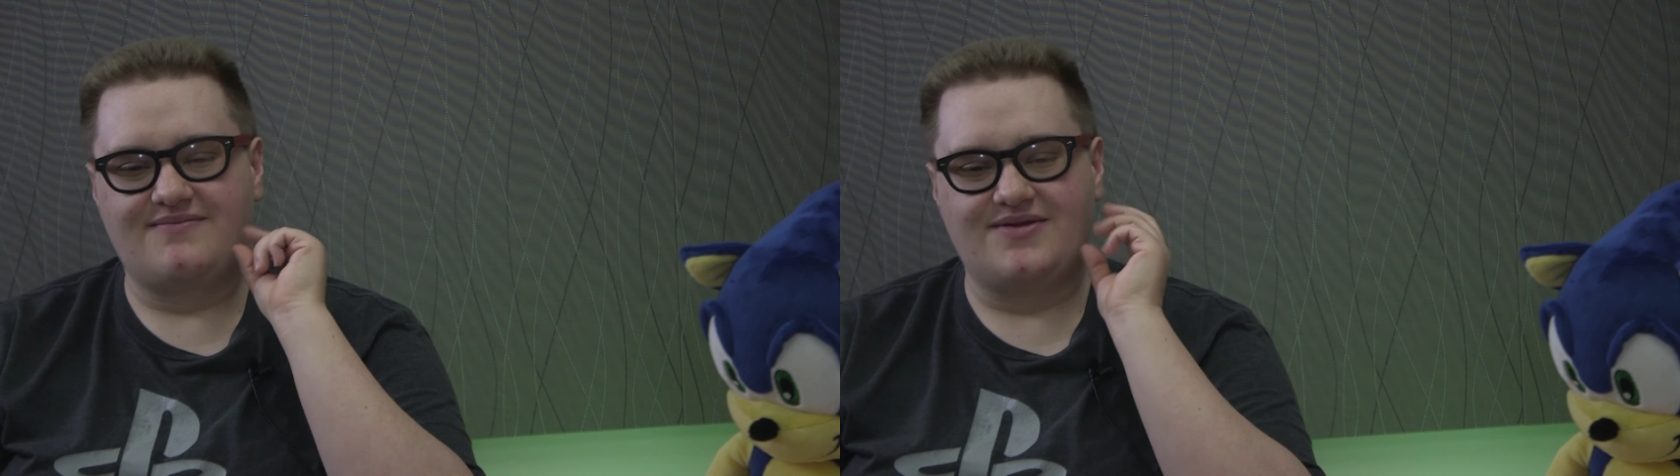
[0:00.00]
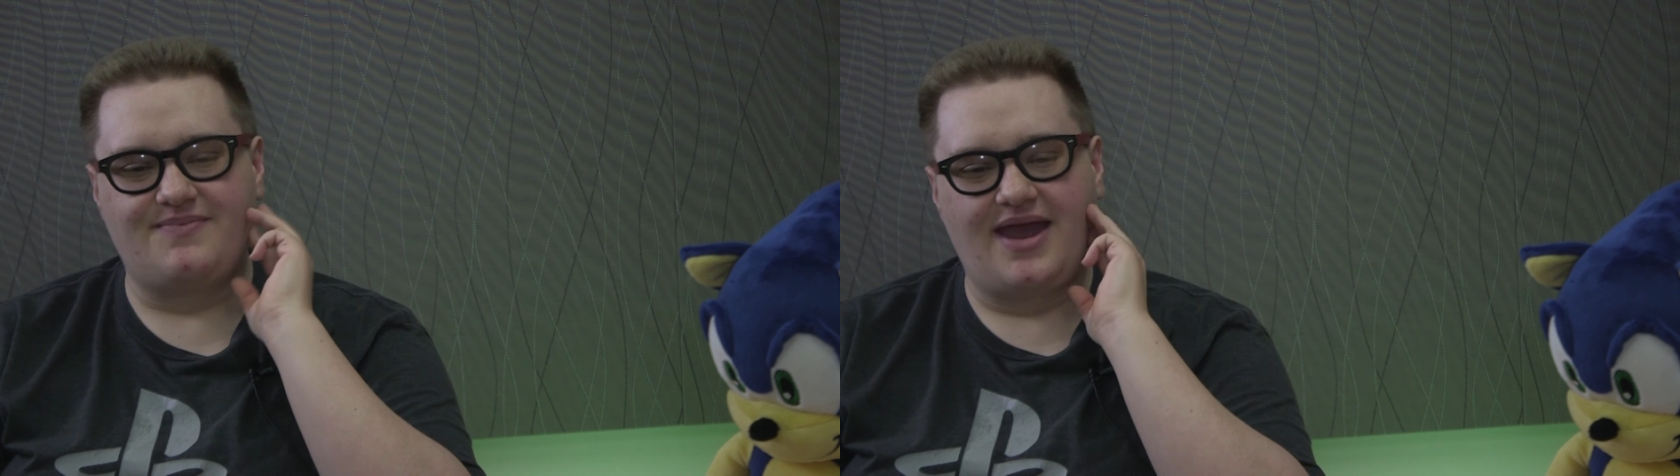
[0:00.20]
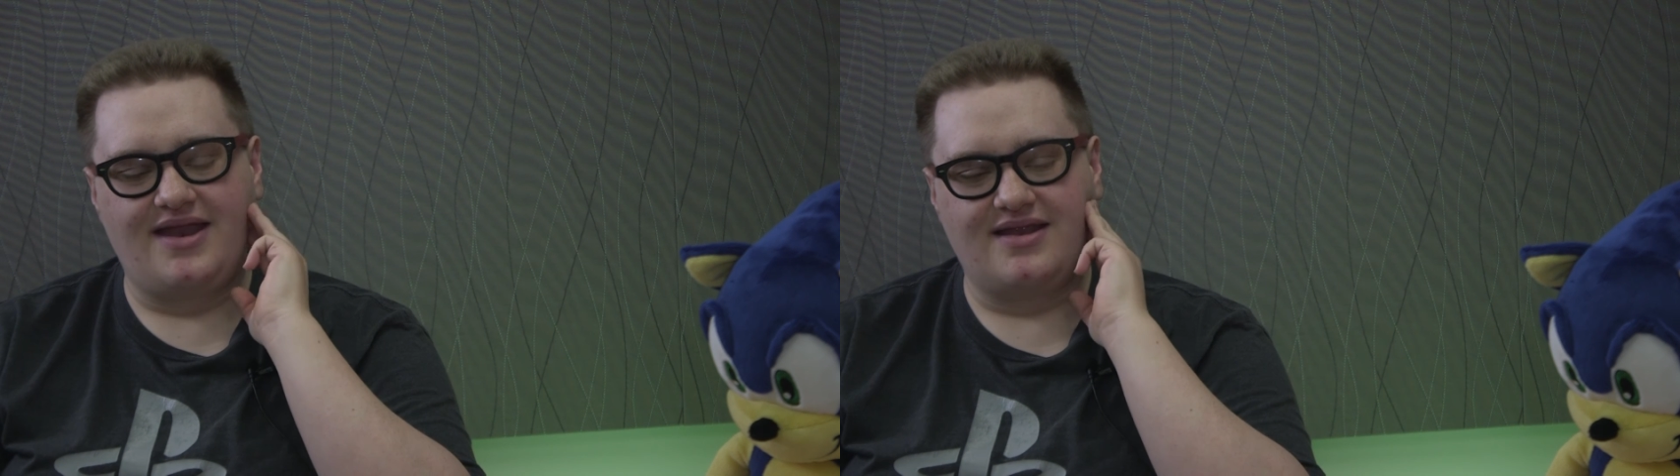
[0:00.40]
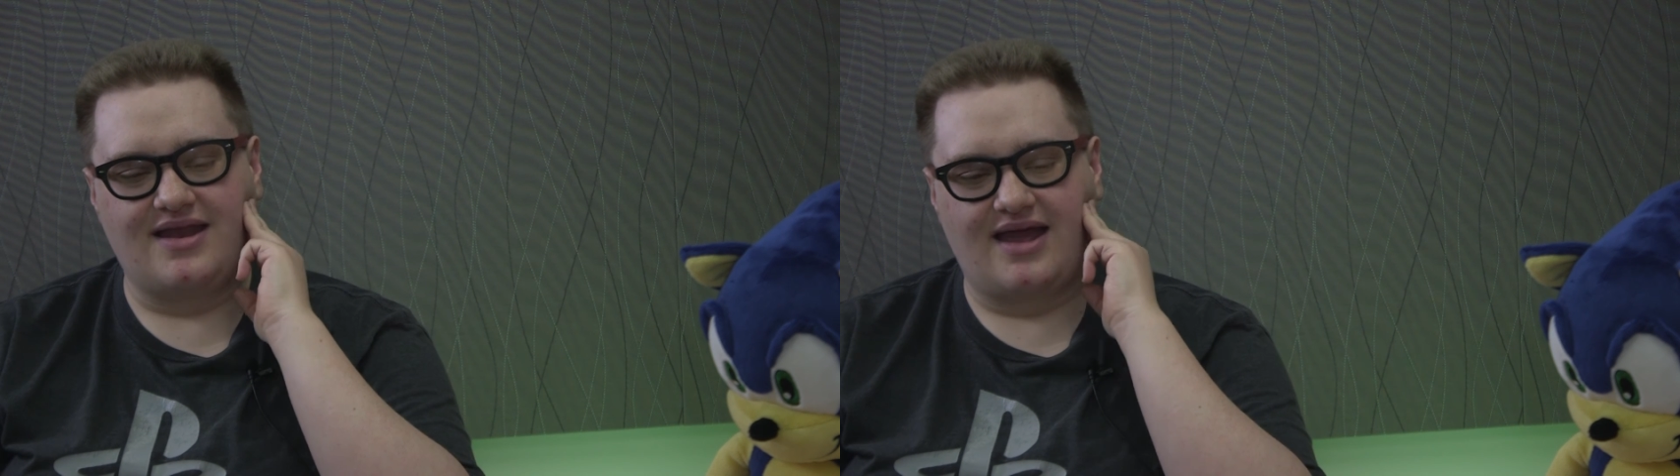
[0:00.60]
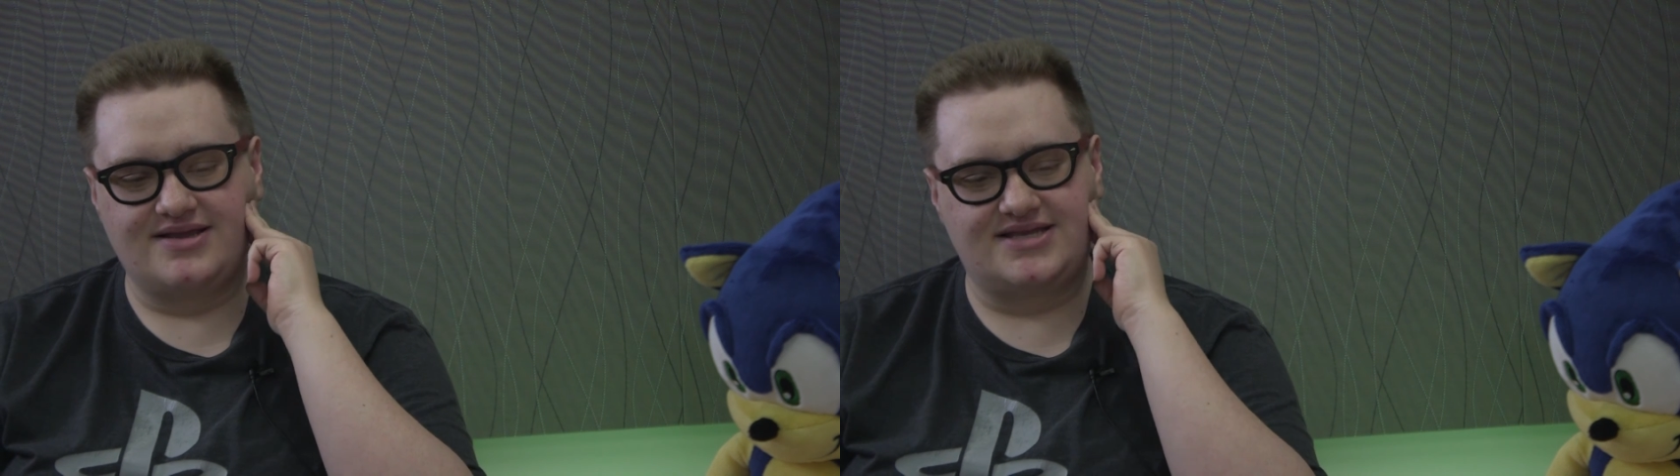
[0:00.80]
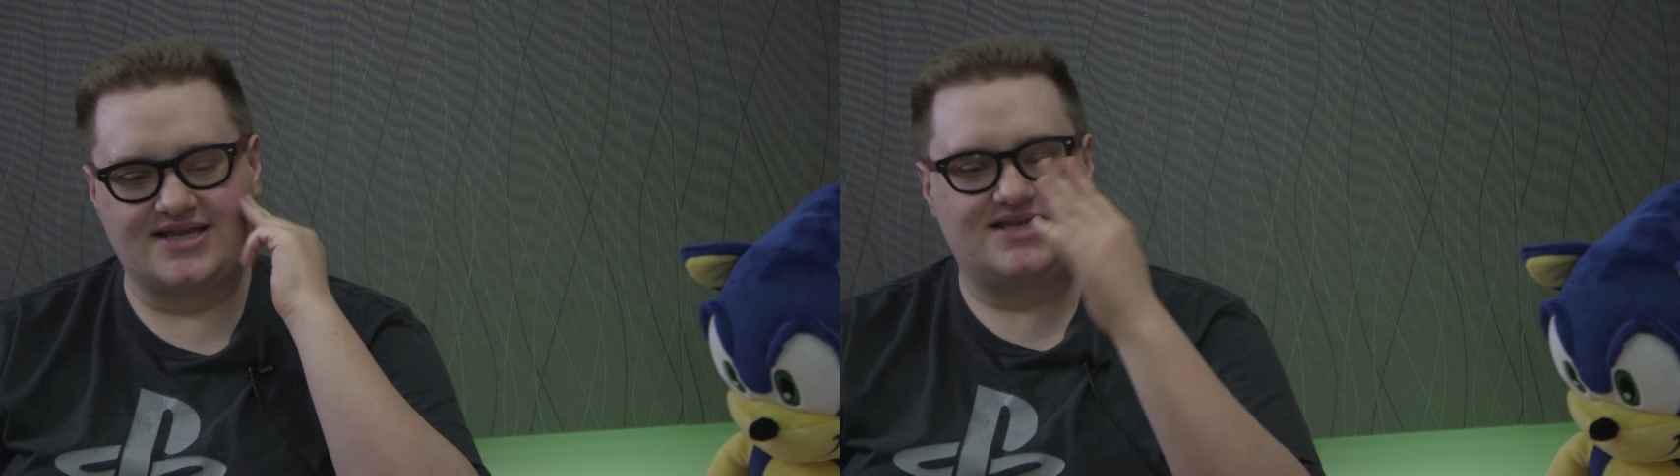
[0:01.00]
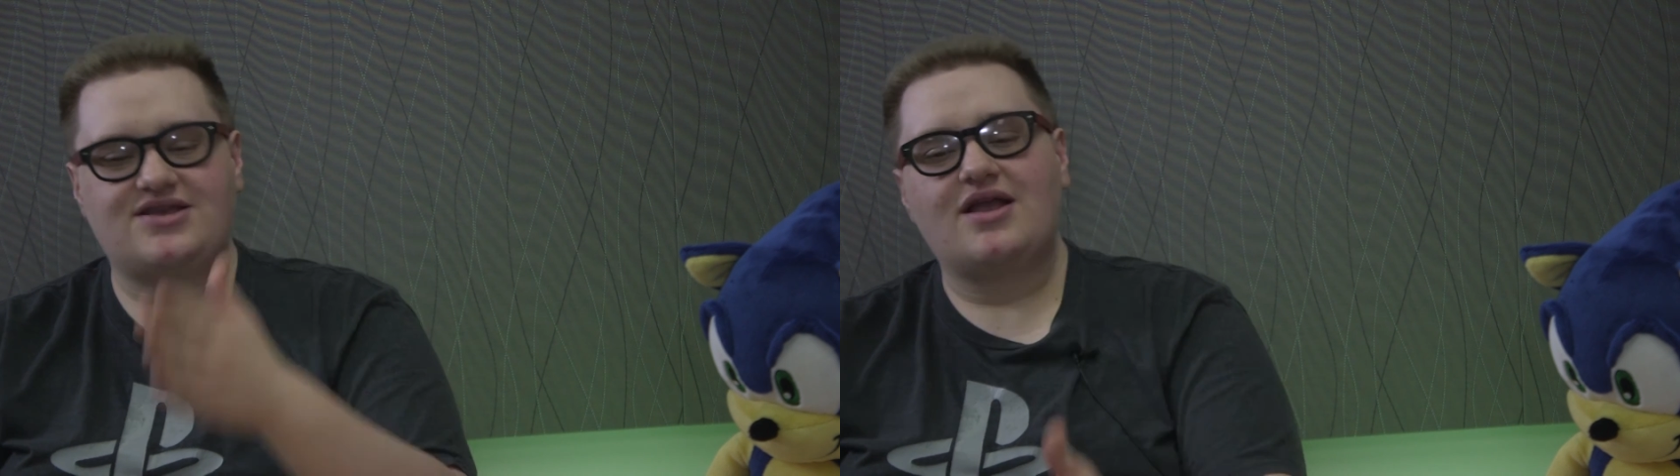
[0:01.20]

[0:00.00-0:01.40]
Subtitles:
I'm debating since it's